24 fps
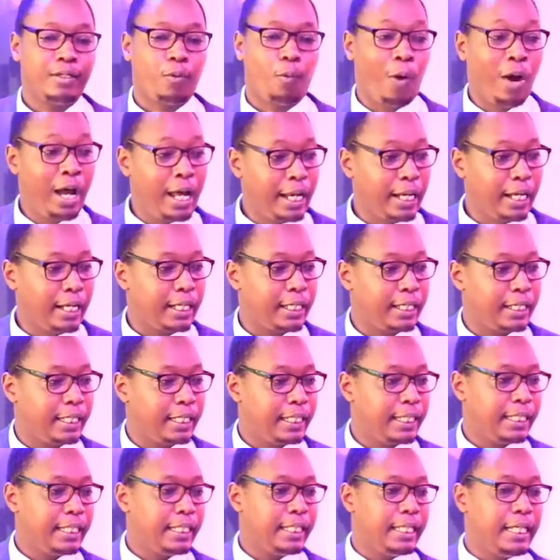One,
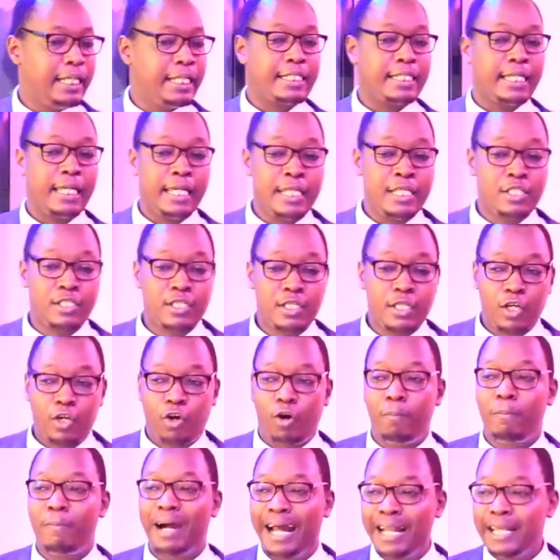it is
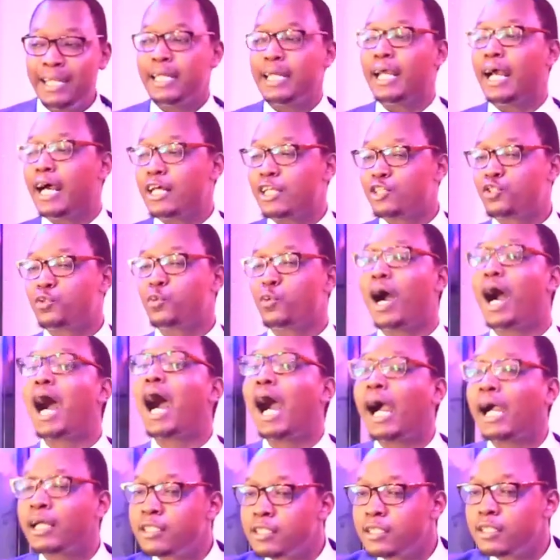commanding us to
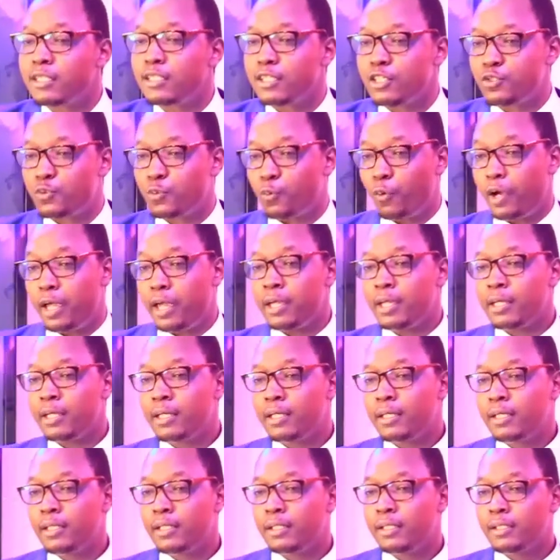act in this way.
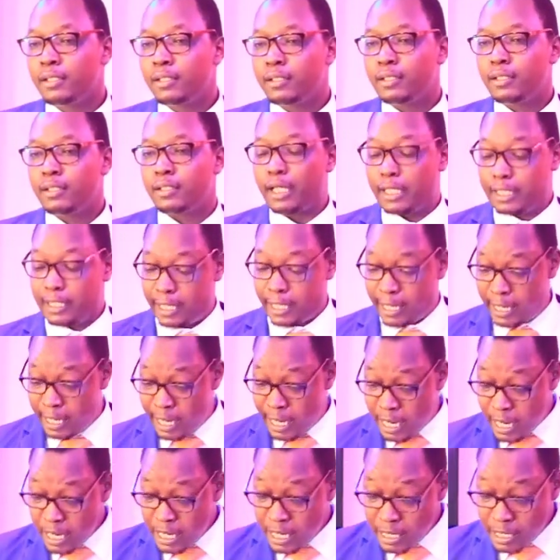That
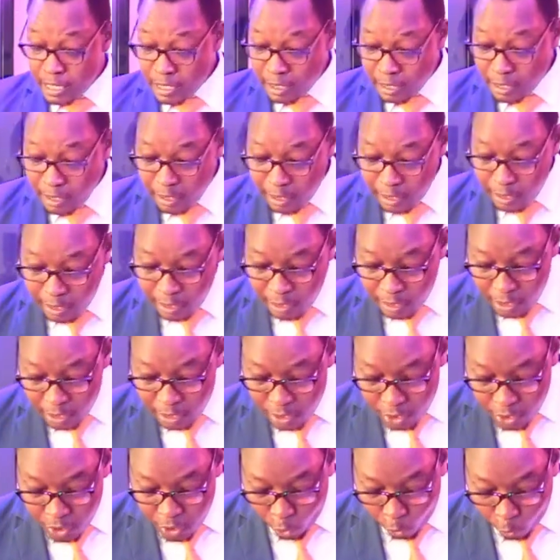he
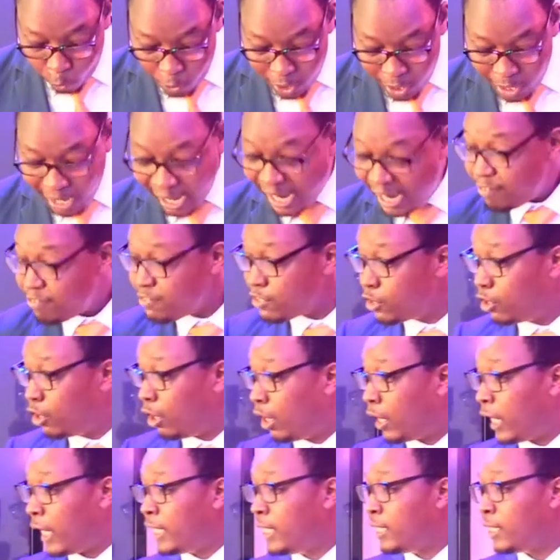who loves
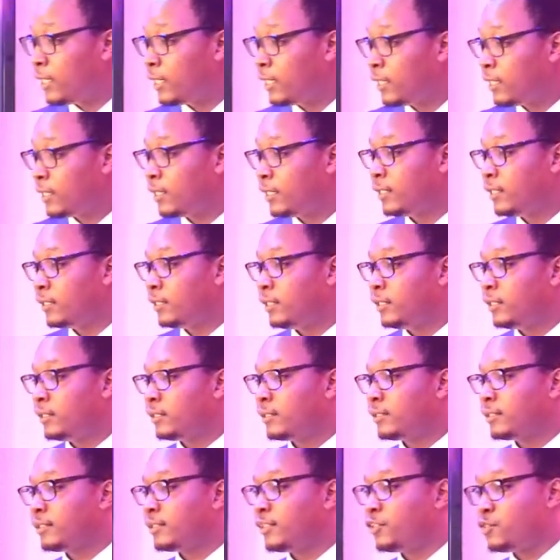God,
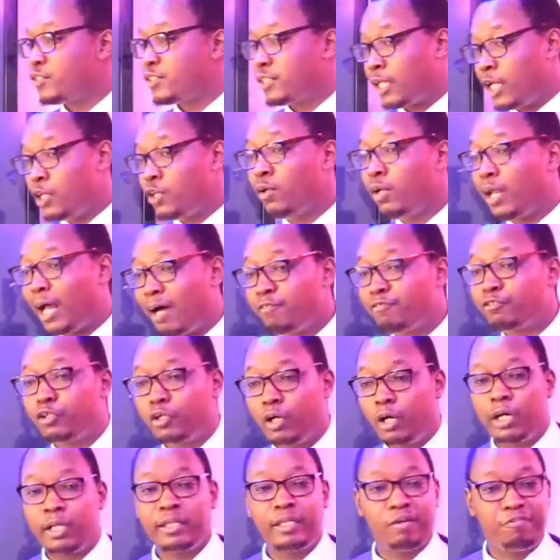say you love
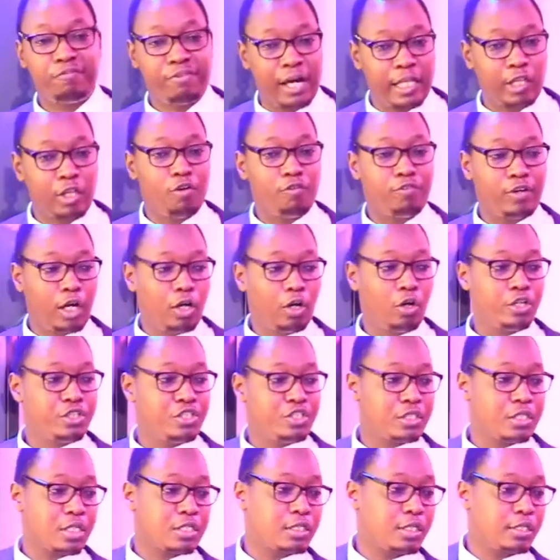God, the Father of our Lord
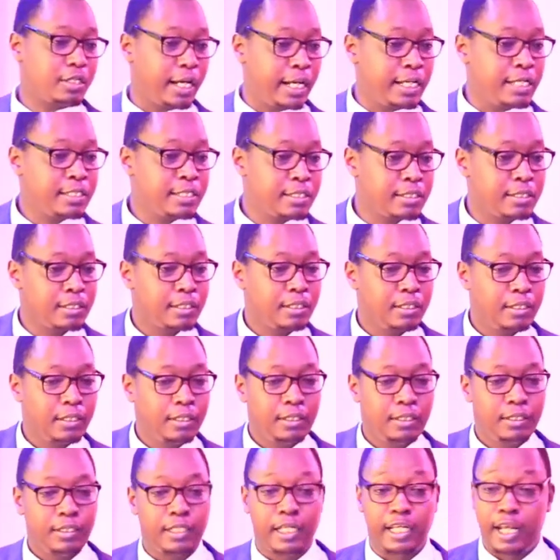Jesus Christ,
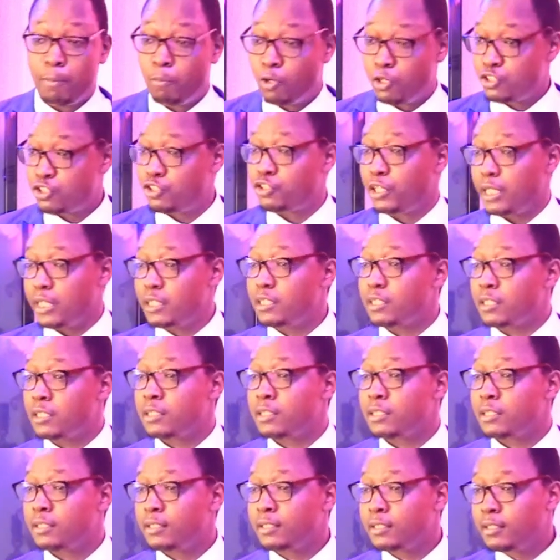demonstrate it.
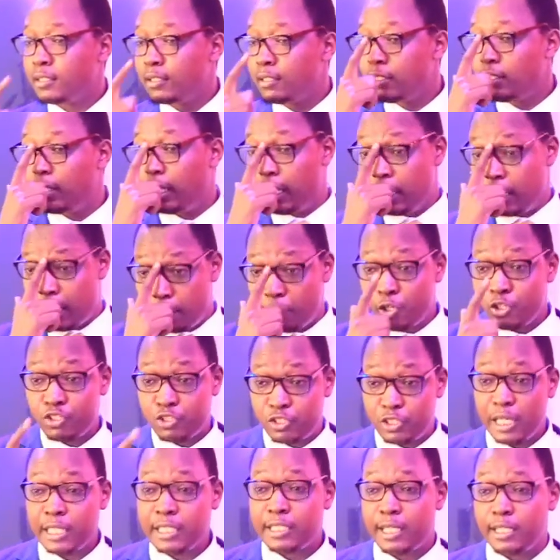He
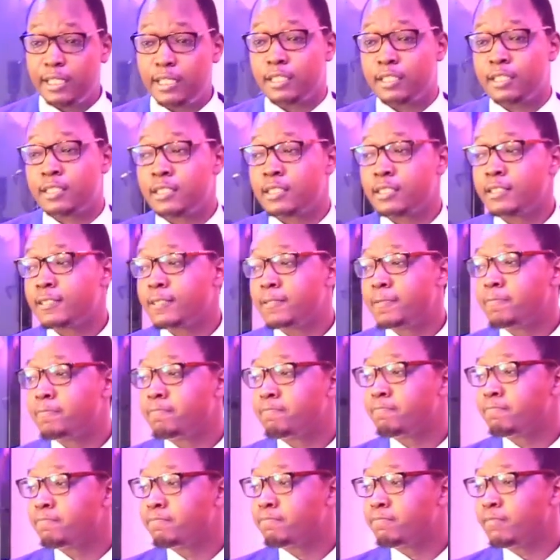demonstrated it.
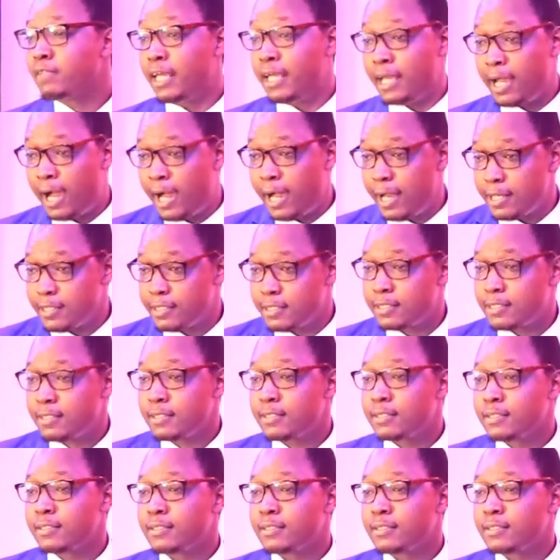He has.